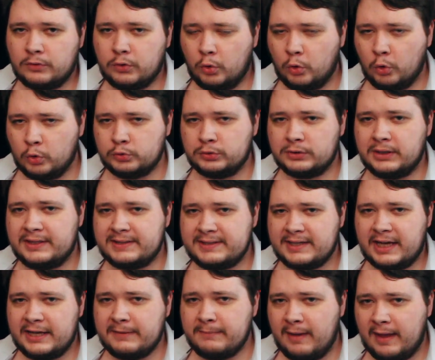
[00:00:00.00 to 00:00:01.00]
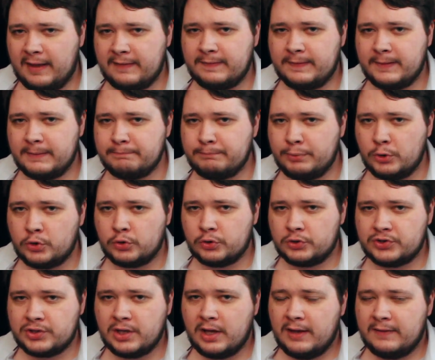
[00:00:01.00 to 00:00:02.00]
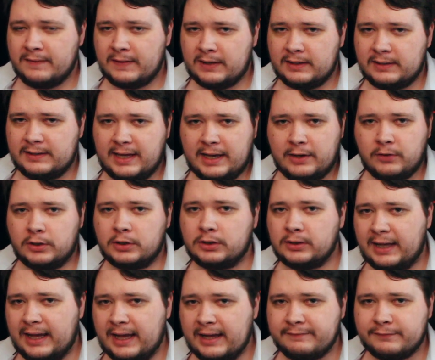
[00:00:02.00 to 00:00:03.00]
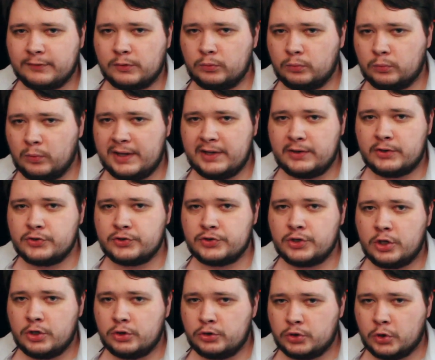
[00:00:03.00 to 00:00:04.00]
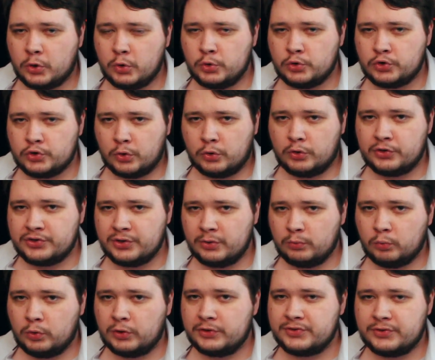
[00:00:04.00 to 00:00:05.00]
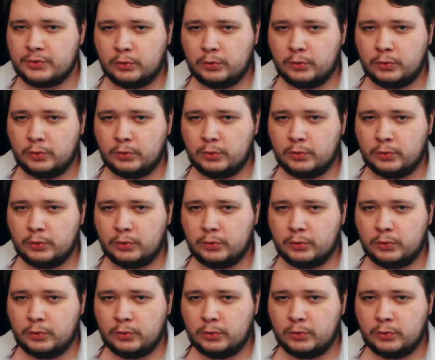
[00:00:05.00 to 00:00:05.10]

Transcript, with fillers: The only time in the books that Geralt ever wears two swords at once,